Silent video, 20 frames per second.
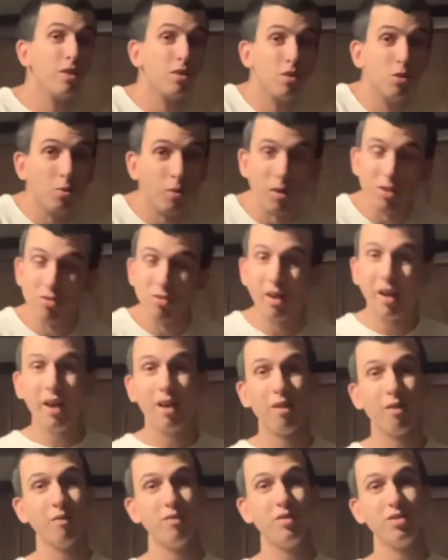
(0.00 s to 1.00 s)
$200
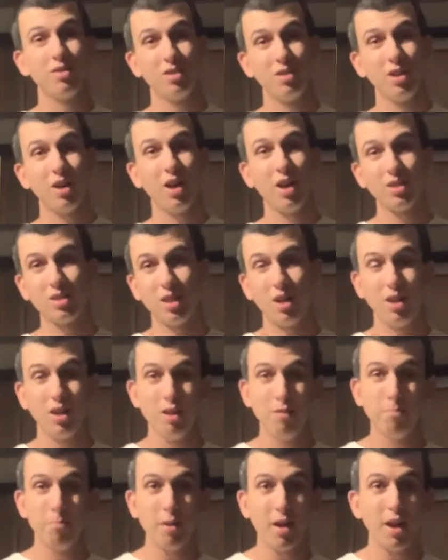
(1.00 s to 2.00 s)
VCRs on
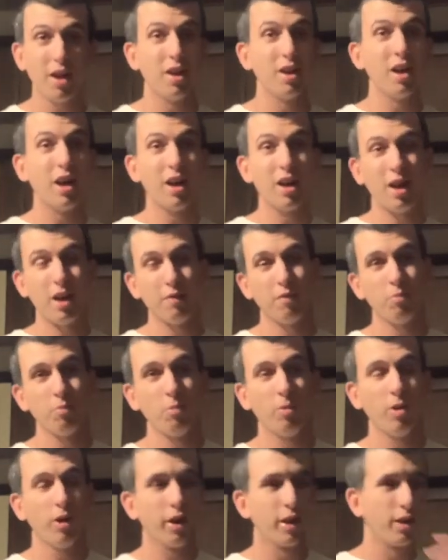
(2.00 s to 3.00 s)
eBay and not have them
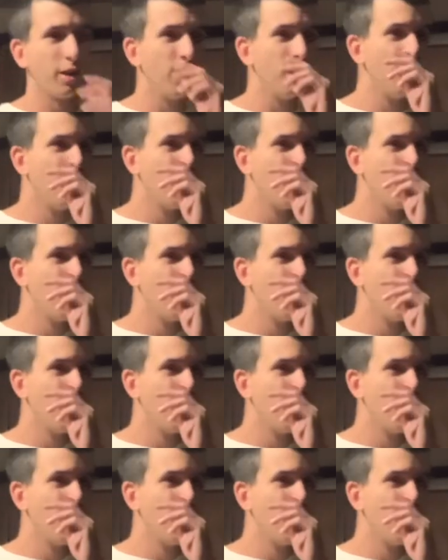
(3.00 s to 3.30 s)
work.